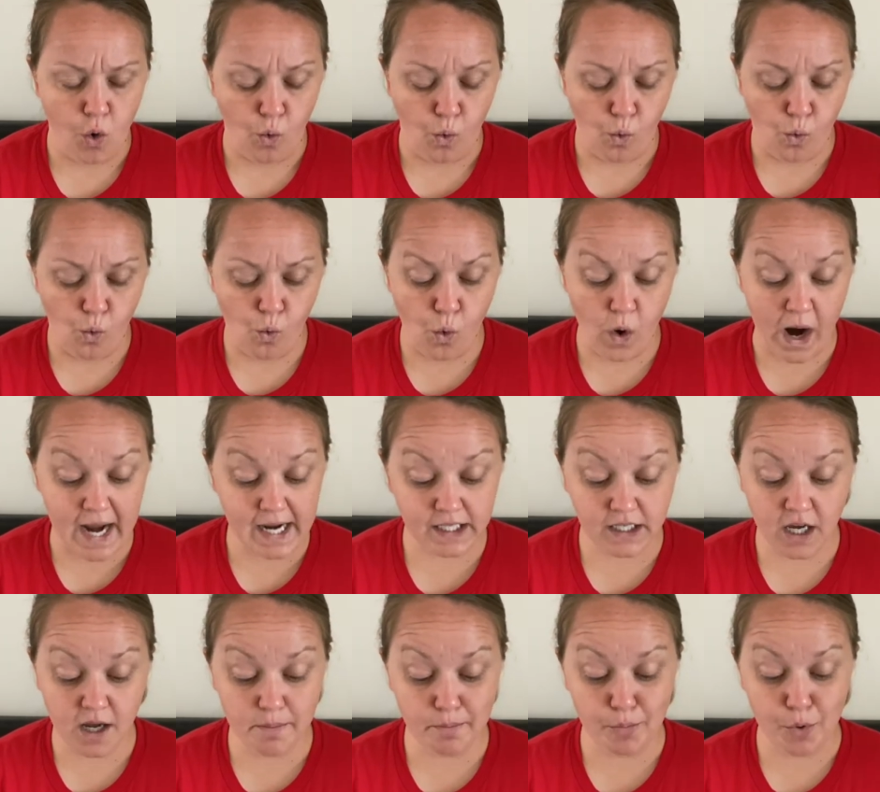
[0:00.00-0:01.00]
Wake
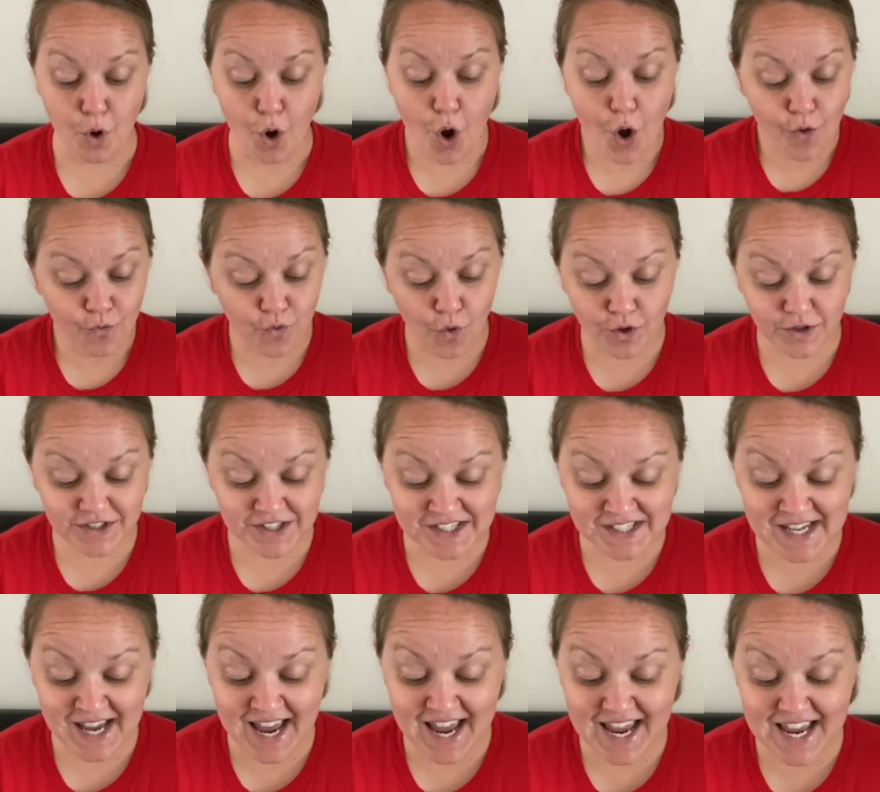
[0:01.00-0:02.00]
up, for
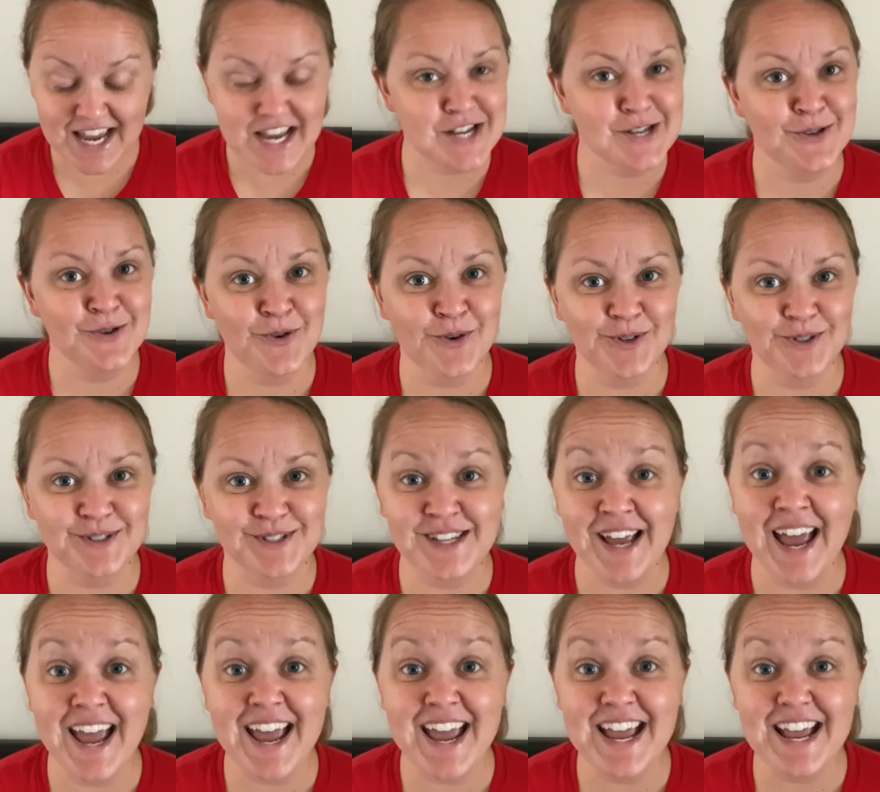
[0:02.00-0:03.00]
today is your
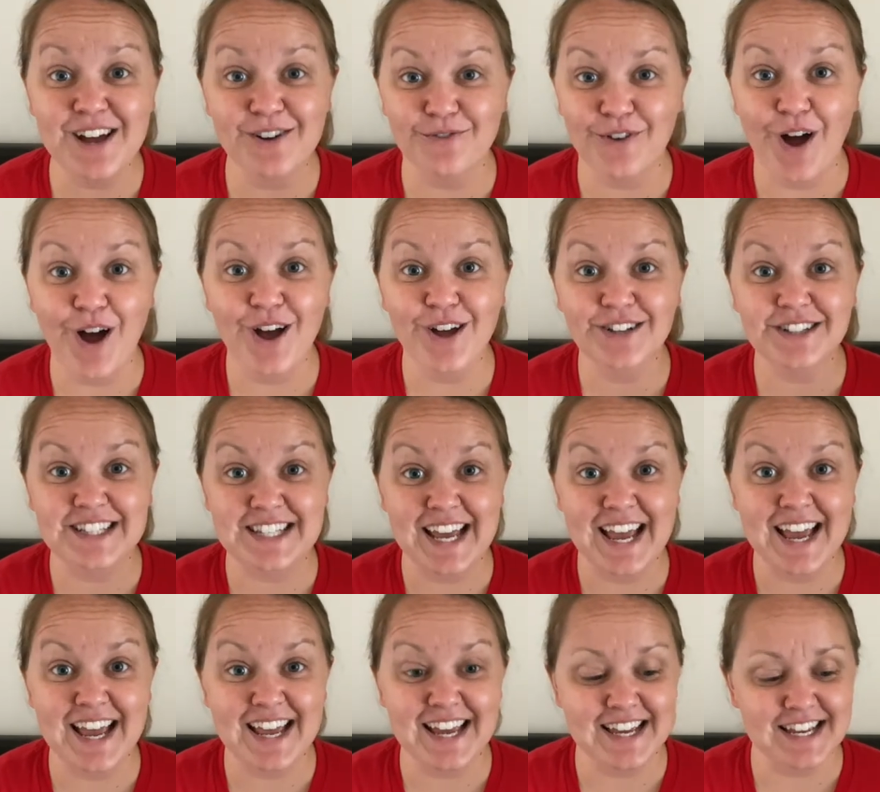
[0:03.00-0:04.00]
day of all
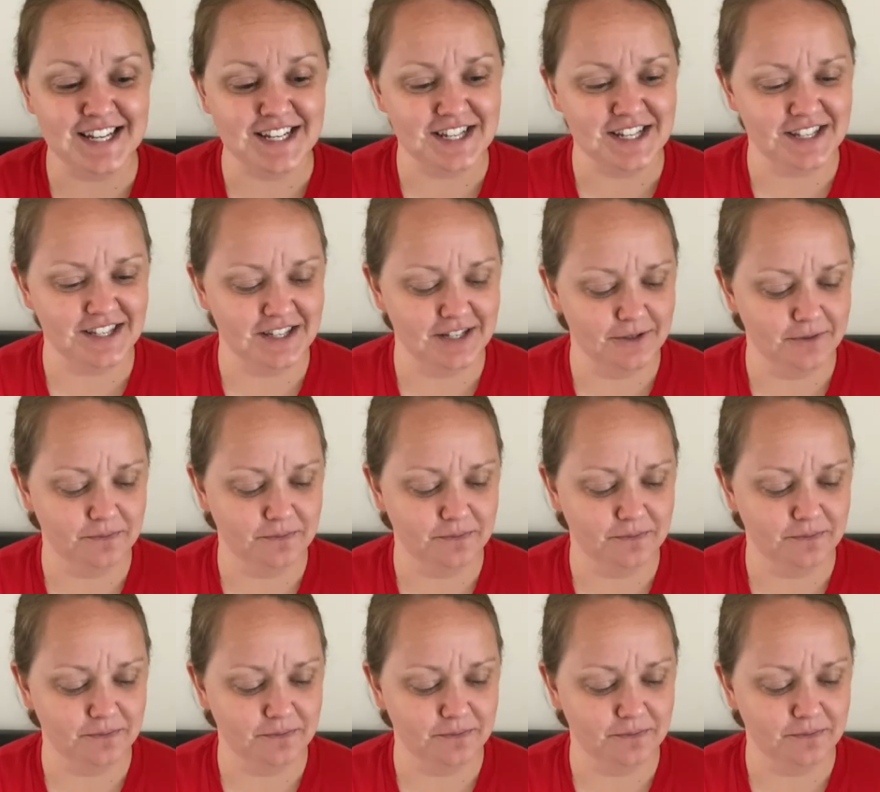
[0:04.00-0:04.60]
days.